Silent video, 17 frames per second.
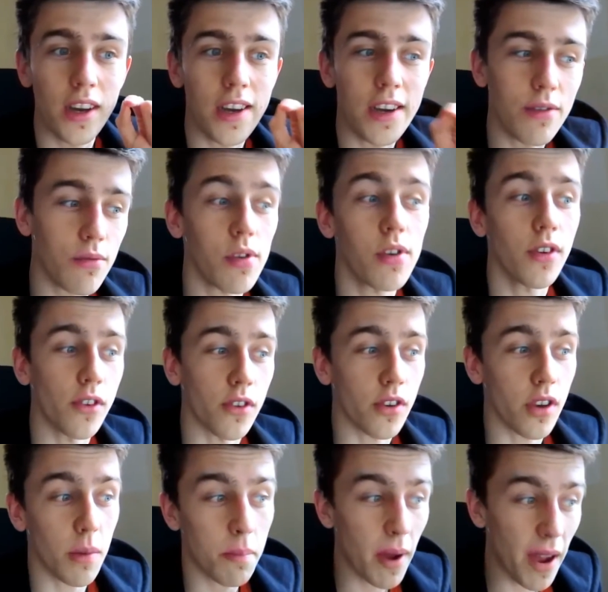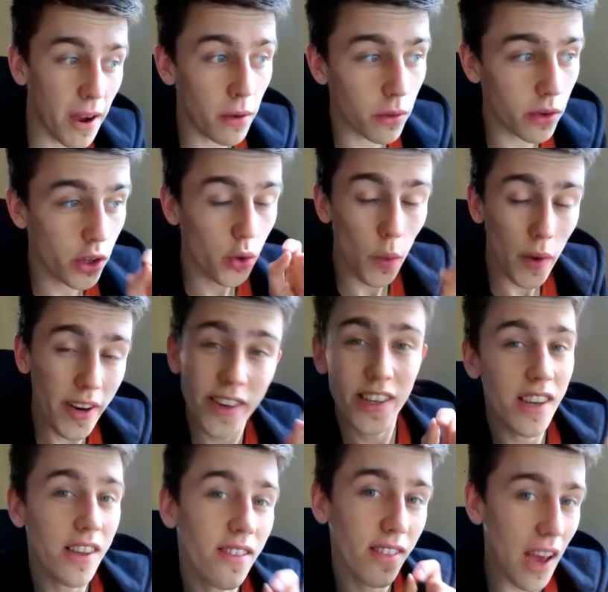it runs about
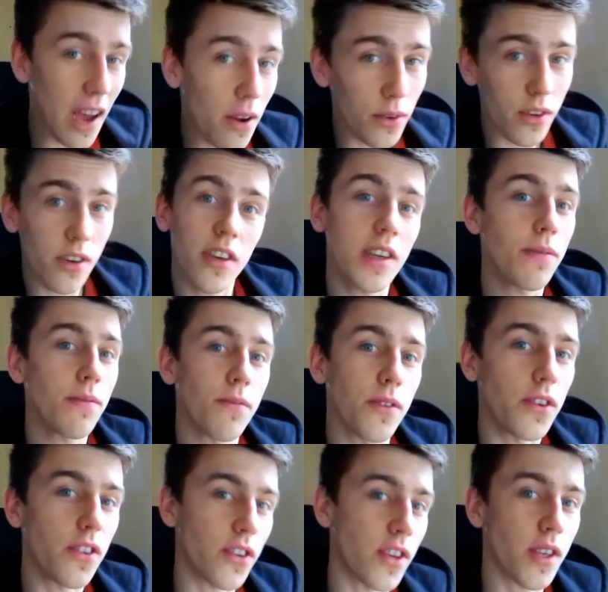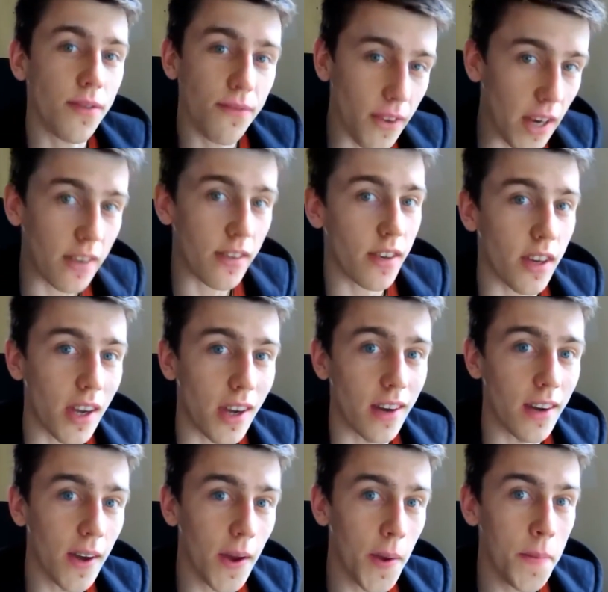20,000 inferences faster.
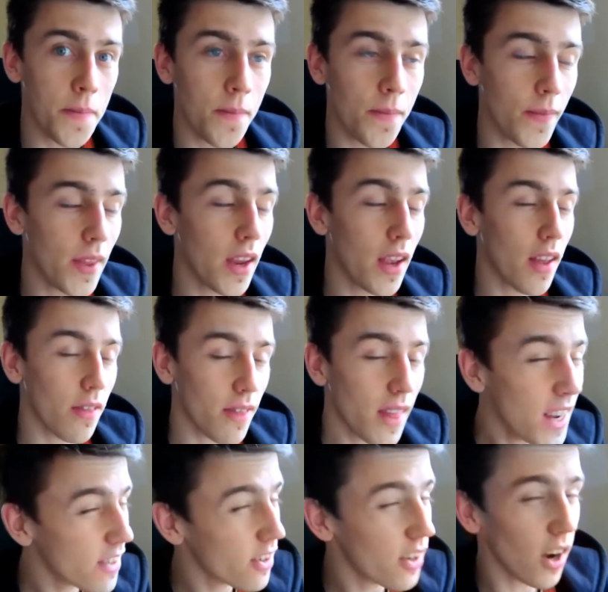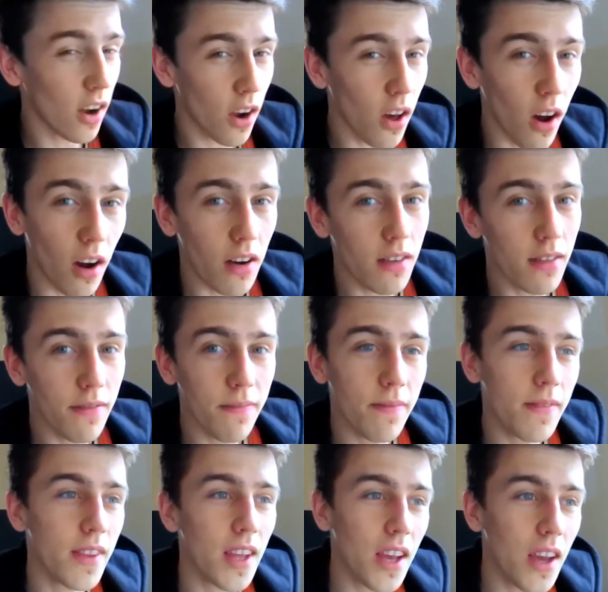That's a lot.
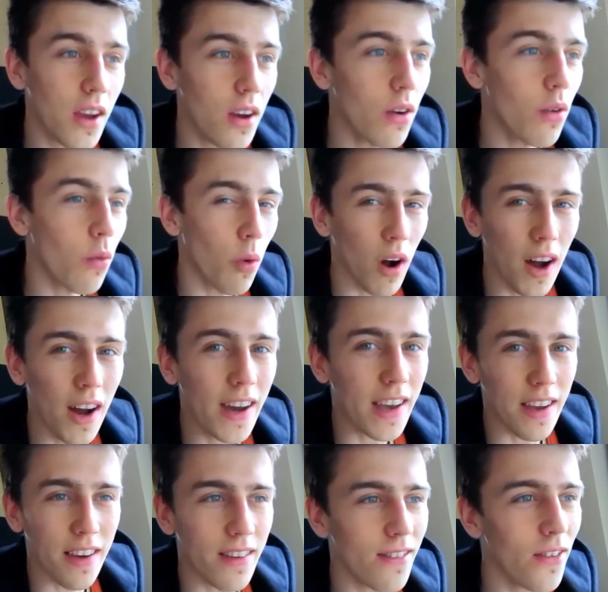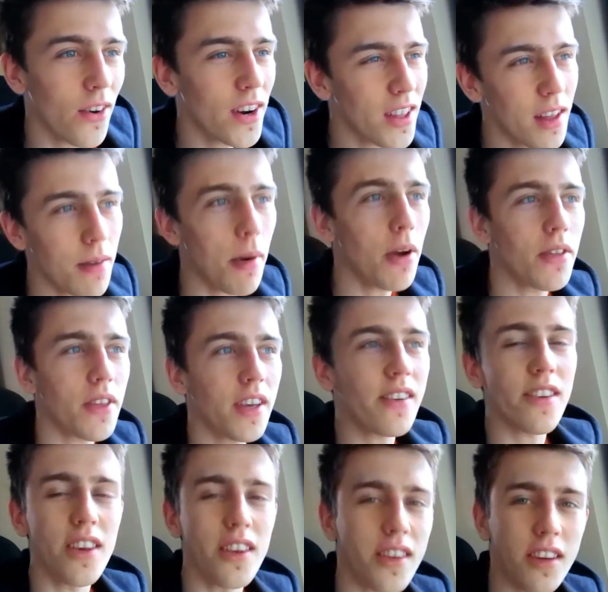Why? Why do they both
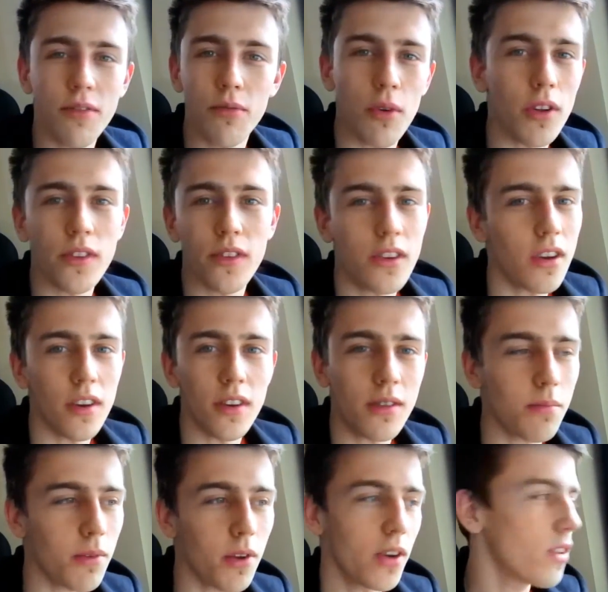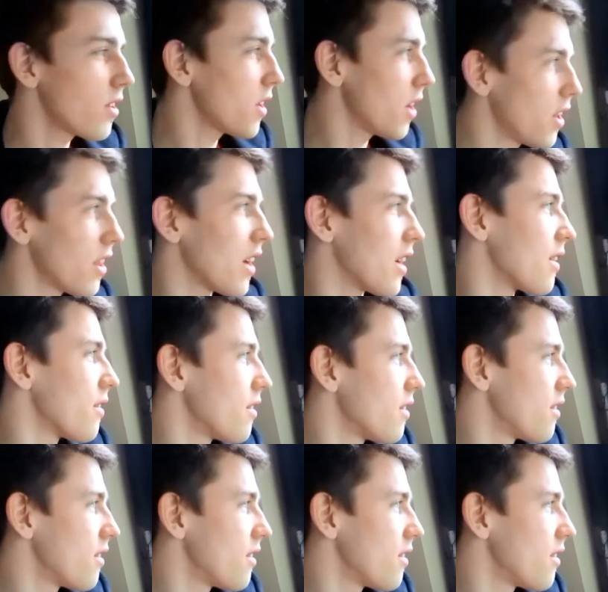exist if one's not as good as the other?